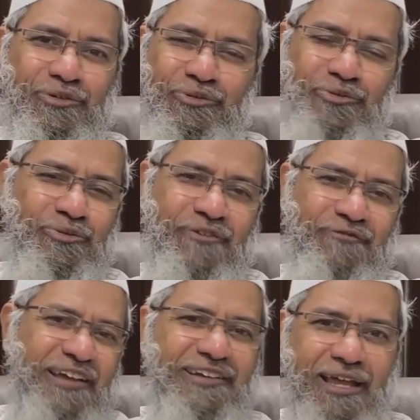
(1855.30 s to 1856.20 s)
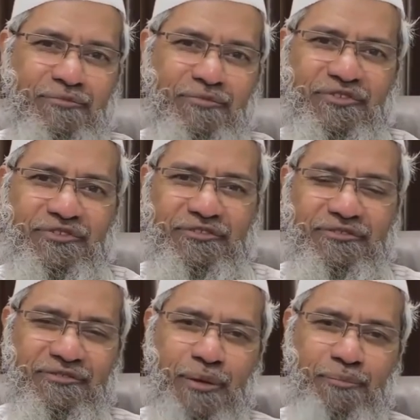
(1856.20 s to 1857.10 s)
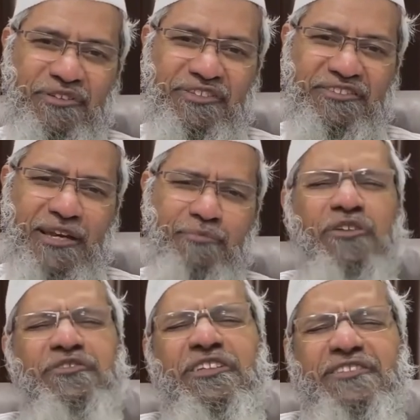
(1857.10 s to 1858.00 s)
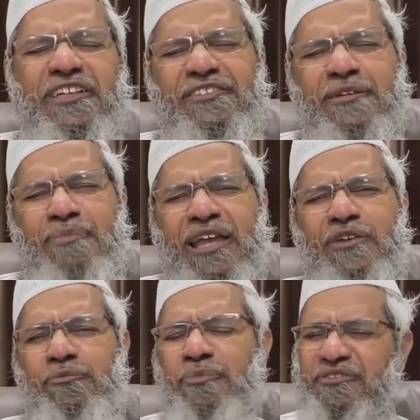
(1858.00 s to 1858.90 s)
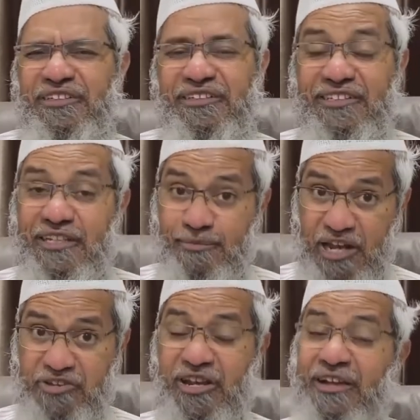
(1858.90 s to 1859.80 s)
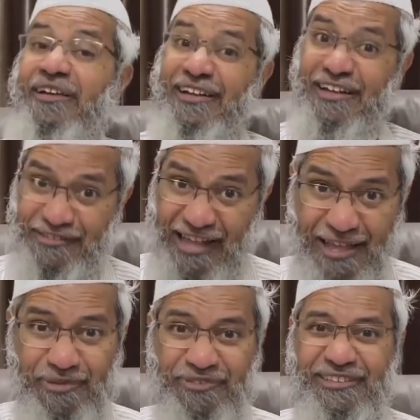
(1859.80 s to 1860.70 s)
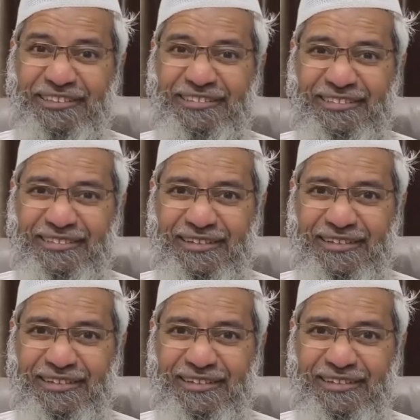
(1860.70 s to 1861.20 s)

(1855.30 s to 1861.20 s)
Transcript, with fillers: to the five times compulsory sun mosque is just a minute percentage. In Malaysia, it's a high percentage.